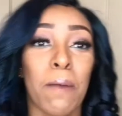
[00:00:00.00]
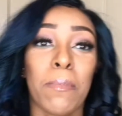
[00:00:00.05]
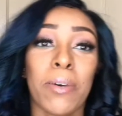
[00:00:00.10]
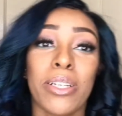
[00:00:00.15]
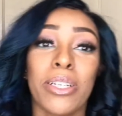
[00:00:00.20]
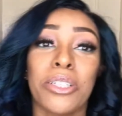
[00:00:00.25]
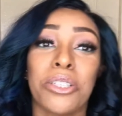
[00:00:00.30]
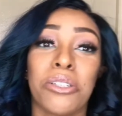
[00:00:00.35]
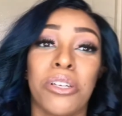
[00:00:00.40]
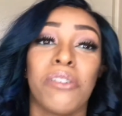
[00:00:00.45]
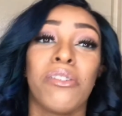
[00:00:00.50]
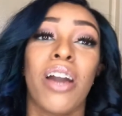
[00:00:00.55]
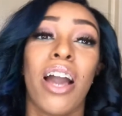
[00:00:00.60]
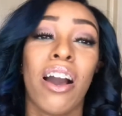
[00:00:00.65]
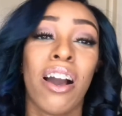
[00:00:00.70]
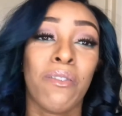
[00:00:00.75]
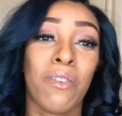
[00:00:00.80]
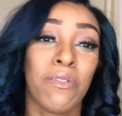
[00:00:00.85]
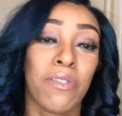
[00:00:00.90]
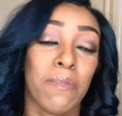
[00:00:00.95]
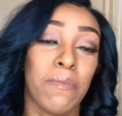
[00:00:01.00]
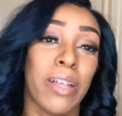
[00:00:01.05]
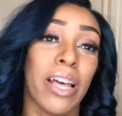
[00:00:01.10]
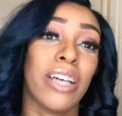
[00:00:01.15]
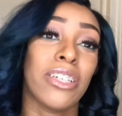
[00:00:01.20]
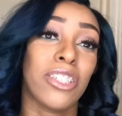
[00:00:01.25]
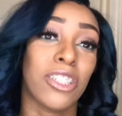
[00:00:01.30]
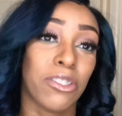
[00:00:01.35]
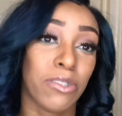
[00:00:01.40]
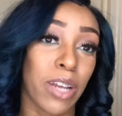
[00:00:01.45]
I'm going to show you how I went from
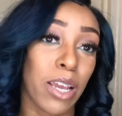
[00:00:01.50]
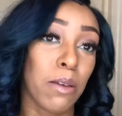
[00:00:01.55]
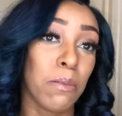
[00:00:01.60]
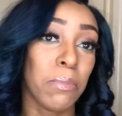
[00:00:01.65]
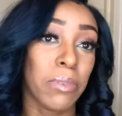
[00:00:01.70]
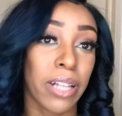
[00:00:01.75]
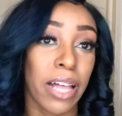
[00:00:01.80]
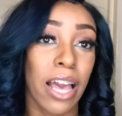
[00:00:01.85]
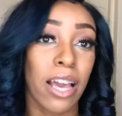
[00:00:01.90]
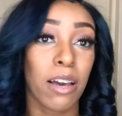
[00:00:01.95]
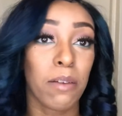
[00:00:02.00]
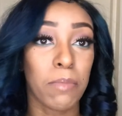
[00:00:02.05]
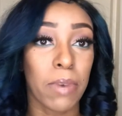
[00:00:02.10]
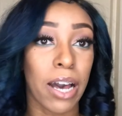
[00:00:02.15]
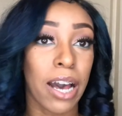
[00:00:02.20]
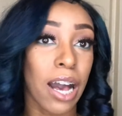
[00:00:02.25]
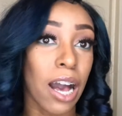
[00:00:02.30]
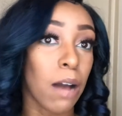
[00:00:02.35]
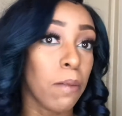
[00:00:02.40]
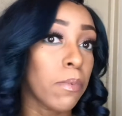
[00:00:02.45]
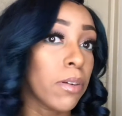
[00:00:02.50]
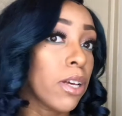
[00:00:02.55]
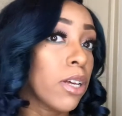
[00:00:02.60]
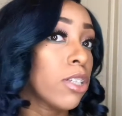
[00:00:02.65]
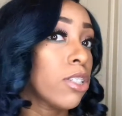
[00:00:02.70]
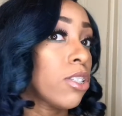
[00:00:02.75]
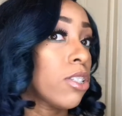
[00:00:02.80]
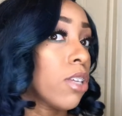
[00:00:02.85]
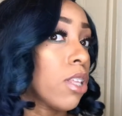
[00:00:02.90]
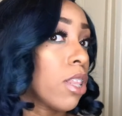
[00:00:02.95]
that straight black bob
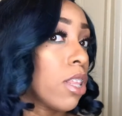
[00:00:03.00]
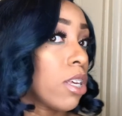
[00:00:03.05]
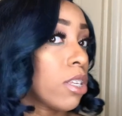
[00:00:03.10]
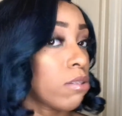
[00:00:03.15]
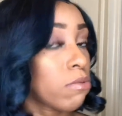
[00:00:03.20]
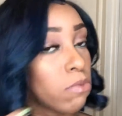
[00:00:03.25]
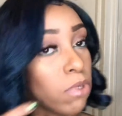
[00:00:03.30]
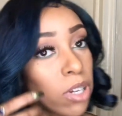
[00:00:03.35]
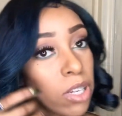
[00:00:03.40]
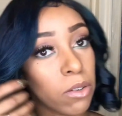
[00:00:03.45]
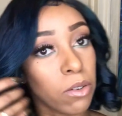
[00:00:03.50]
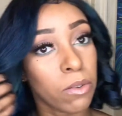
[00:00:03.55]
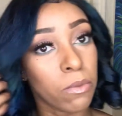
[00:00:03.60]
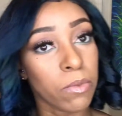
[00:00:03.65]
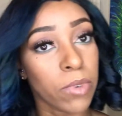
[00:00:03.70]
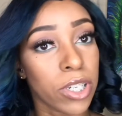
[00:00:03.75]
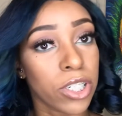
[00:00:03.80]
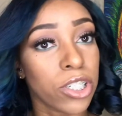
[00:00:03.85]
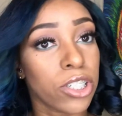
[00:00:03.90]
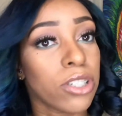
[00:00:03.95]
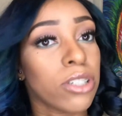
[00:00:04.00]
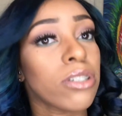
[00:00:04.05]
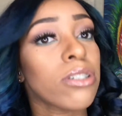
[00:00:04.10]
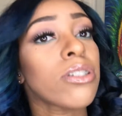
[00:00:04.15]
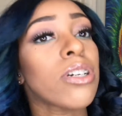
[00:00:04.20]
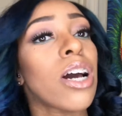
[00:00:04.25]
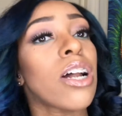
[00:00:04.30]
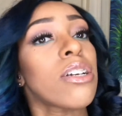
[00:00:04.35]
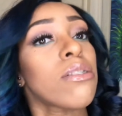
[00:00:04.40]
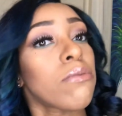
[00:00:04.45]
to this one, in which
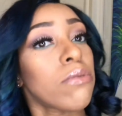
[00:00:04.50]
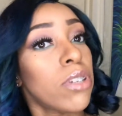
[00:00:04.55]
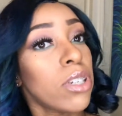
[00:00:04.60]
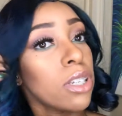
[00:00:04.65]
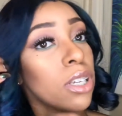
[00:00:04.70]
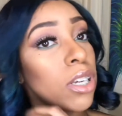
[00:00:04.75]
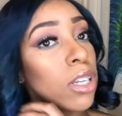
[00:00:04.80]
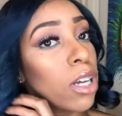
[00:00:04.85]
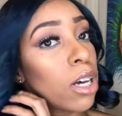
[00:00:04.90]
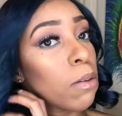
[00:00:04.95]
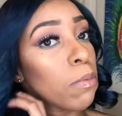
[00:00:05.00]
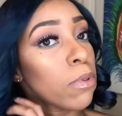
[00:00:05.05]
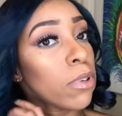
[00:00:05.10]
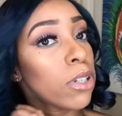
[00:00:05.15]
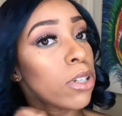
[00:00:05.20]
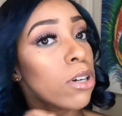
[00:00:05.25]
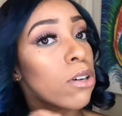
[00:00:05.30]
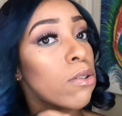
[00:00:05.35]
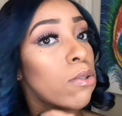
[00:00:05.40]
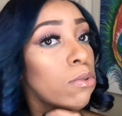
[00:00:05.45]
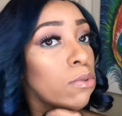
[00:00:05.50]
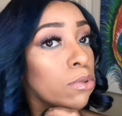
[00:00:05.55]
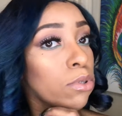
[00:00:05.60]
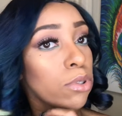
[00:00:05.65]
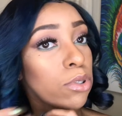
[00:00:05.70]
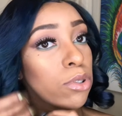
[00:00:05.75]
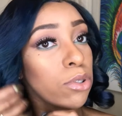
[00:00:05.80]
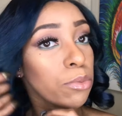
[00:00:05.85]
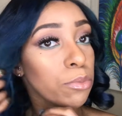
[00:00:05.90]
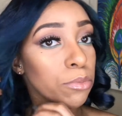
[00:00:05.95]
I just want to get up
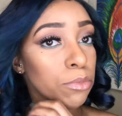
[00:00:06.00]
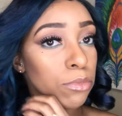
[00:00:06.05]
close.